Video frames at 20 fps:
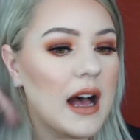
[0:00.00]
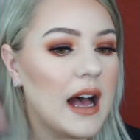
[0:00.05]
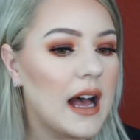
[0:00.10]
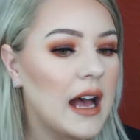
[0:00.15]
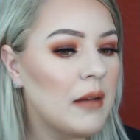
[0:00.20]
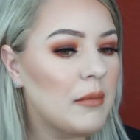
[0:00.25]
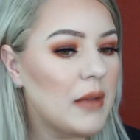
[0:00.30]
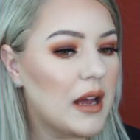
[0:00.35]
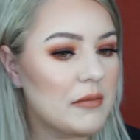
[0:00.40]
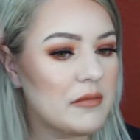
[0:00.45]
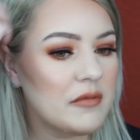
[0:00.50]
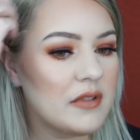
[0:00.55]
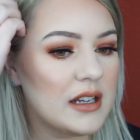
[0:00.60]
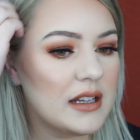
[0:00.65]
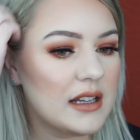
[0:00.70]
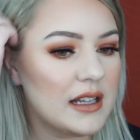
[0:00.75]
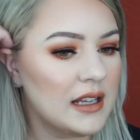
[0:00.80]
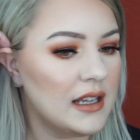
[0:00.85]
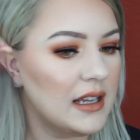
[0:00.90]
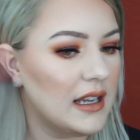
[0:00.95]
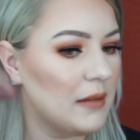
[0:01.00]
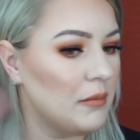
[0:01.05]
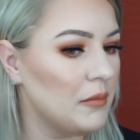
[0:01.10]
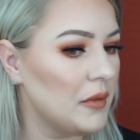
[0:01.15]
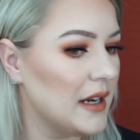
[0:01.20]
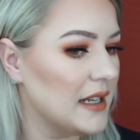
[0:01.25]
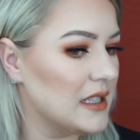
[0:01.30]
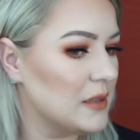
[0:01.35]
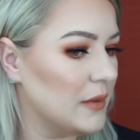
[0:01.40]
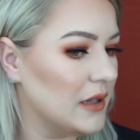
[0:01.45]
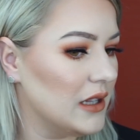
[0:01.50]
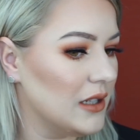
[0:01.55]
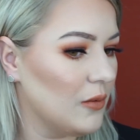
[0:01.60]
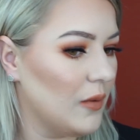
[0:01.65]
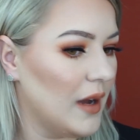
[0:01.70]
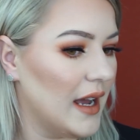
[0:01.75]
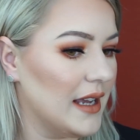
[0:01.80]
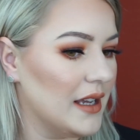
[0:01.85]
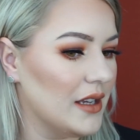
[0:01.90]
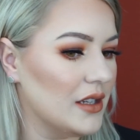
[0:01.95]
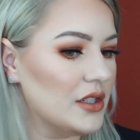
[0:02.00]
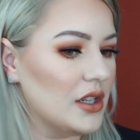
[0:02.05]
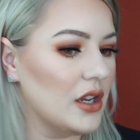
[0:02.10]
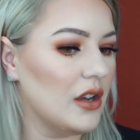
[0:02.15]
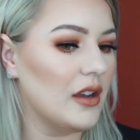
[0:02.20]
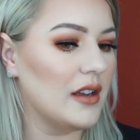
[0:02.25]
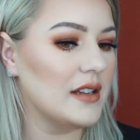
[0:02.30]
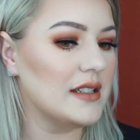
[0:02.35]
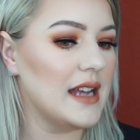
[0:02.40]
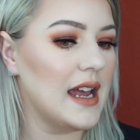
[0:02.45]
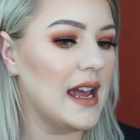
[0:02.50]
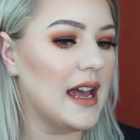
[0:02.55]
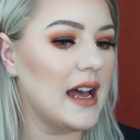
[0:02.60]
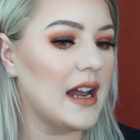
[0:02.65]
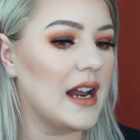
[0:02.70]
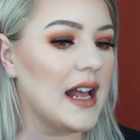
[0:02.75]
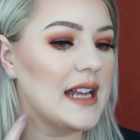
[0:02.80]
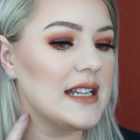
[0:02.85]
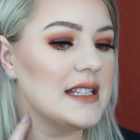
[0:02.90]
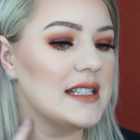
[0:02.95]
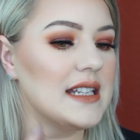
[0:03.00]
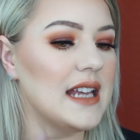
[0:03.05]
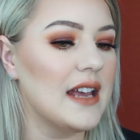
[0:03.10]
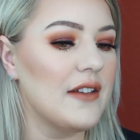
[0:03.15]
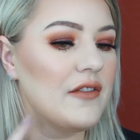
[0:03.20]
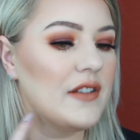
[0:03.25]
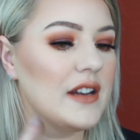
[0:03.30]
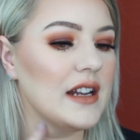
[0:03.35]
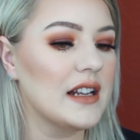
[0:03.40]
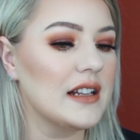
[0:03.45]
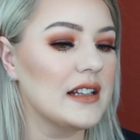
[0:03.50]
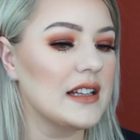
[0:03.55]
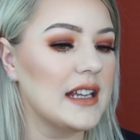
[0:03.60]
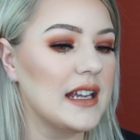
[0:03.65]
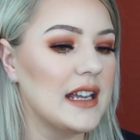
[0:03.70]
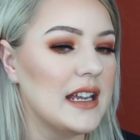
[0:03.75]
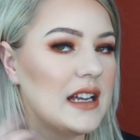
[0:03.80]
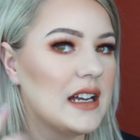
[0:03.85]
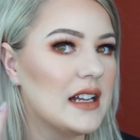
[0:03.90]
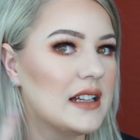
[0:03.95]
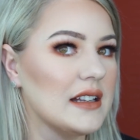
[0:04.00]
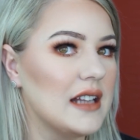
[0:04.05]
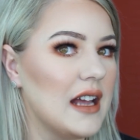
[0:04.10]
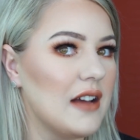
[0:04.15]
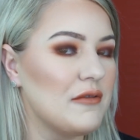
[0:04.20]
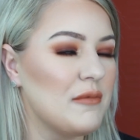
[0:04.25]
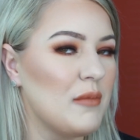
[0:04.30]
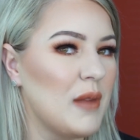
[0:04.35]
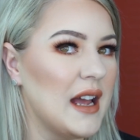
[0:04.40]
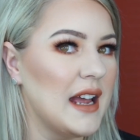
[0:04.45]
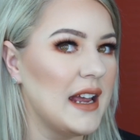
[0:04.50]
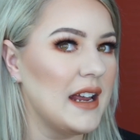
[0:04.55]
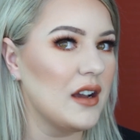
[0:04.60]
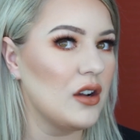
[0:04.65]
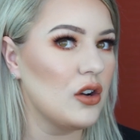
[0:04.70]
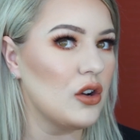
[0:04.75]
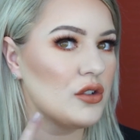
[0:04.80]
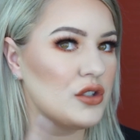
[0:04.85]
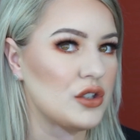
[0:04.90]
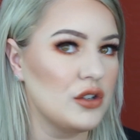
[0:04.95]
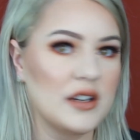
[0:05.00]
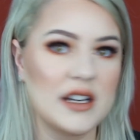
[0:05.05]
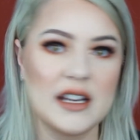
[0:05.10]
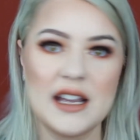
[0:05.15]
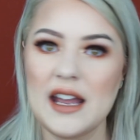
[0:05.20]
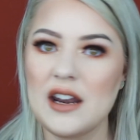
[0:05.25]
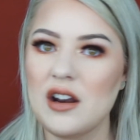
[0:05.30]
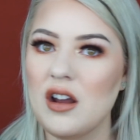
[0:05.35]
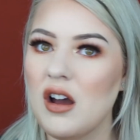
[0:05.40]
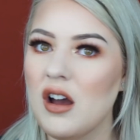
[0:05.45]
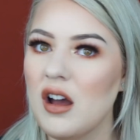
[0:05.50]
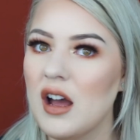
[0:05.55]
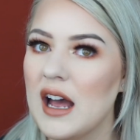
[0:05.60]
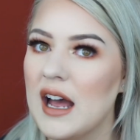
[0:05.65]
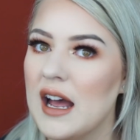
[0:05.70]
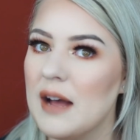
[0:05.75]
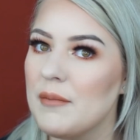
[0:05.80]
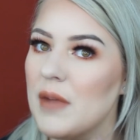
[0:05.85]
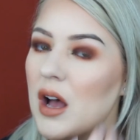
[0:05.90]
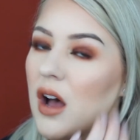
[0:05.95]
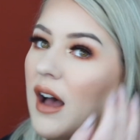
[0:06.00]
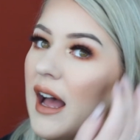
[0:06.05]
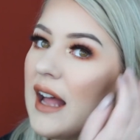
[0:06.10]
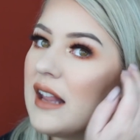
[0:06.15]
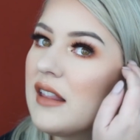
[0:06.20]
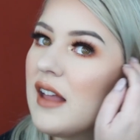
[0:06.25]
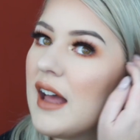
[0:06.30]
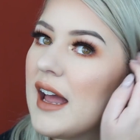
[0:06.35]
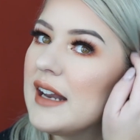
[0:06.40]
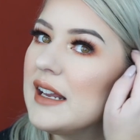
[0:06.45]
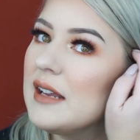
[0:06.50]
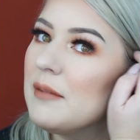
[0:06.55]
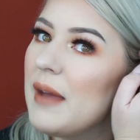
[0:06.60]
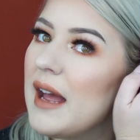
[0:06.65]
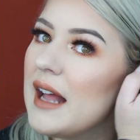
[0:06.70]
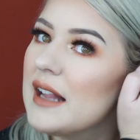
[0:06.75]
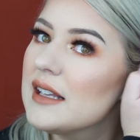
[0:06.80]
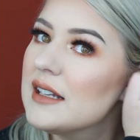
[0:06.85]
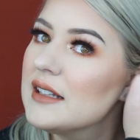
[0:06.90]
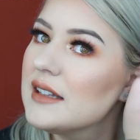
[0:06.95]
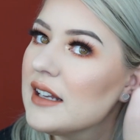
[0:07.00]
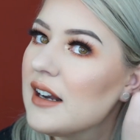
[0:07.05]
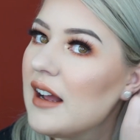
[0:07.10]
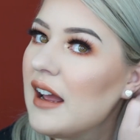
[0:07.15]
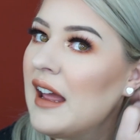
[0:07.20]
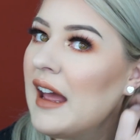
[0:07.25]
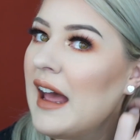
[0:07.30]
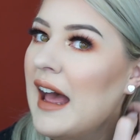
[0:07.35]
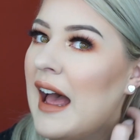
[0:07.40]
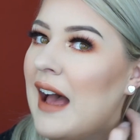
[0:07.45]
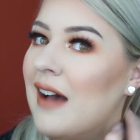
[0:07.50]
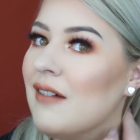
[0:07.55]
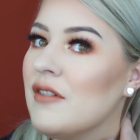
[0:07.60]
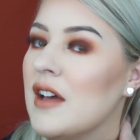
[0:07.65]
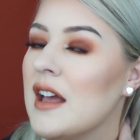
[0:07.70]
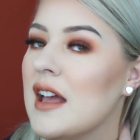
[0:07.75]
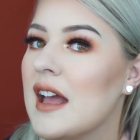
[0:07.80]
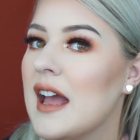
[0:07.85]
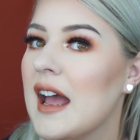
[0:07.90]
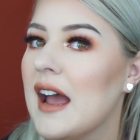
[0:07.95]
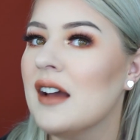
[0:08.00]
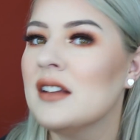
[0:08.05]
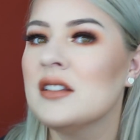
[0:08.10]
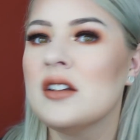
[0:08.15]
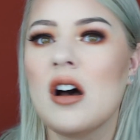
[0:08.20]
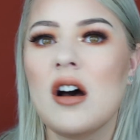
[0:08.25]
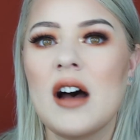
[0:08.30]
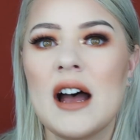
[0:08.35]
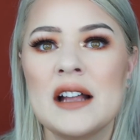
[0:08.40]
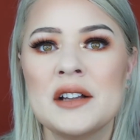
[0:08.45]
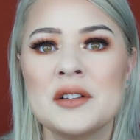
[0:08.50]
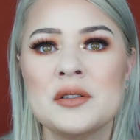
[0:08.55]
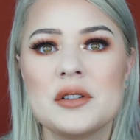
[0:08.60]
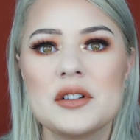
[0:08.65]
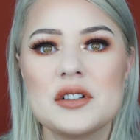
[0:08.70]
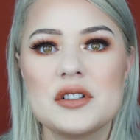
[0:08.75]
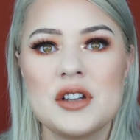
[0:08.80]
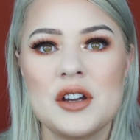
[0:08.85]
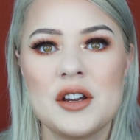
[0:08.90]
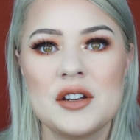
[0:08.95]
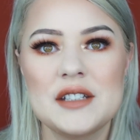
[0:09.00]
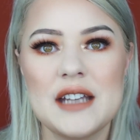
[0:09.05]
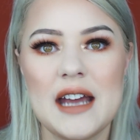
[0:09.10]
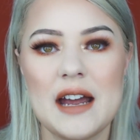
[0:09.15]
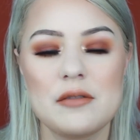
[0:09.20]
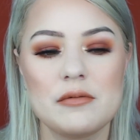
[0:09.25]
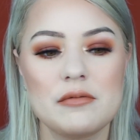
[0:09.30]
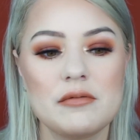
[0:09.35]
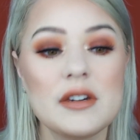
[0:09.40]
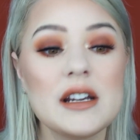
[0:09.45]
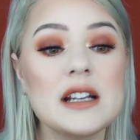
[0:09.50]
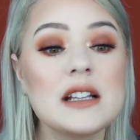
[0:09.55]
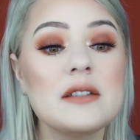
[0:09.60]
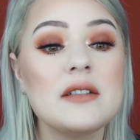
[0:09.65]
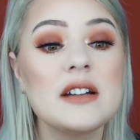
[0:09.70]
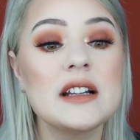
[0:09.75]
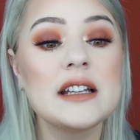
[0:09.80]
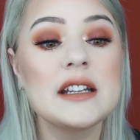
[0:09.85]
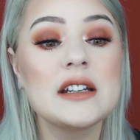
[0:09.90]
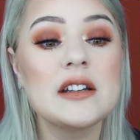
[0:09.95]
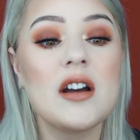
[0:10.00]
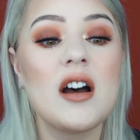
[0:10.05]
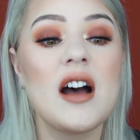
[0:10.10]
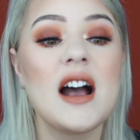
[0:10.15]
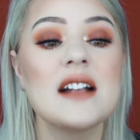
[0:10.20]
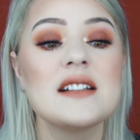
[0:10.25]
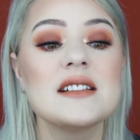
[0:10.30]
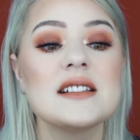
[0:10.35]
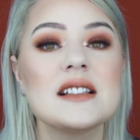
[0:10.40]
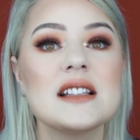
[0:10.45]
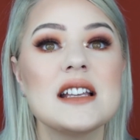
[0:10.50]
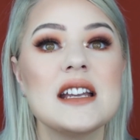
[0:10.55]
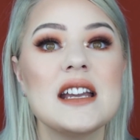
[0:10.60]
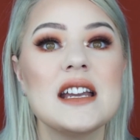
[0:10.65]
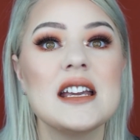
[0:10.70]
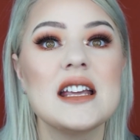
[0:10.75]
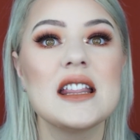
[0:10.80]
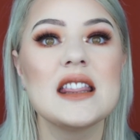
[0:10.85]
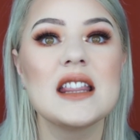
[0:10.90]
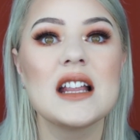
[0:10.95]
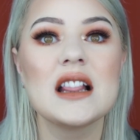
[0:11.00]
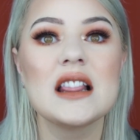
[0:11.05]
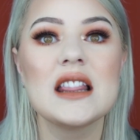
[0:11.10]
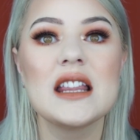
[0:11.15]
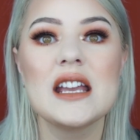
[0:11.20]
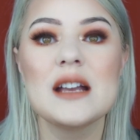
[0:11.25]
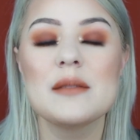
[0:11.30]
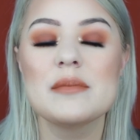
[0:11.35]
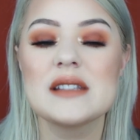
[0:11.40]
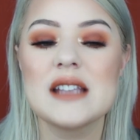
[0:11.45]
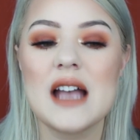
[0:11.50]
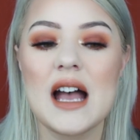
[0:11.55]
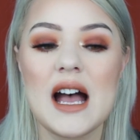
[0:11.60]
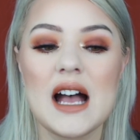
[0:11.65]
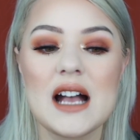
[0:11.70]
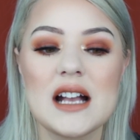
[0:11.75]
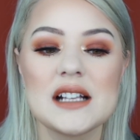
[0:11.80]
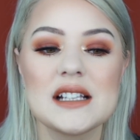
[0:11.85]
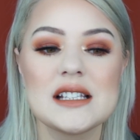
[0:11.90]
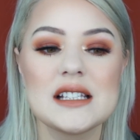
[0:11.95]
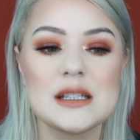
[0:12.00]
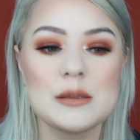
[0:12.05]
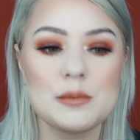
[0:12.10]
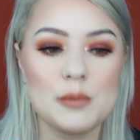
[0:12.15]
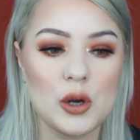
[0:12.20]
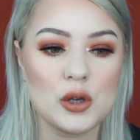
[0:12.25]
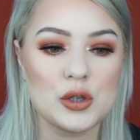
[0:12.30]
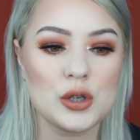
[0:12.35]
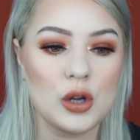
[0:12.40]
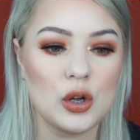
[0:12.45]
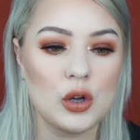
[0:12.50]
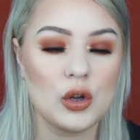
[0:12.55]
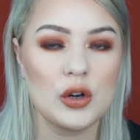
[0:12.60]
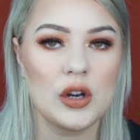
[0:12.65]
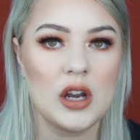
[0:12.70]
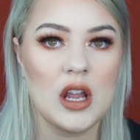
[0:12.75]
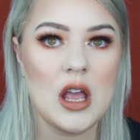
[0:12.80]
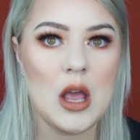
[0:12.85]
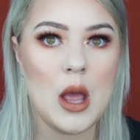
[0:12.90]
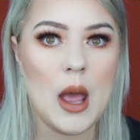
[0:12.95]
I'm really impressed with the way it turned out. I definitely love my contouring and highlighting palette that I have, and the eye look turned out really nicely. The lips are spot on.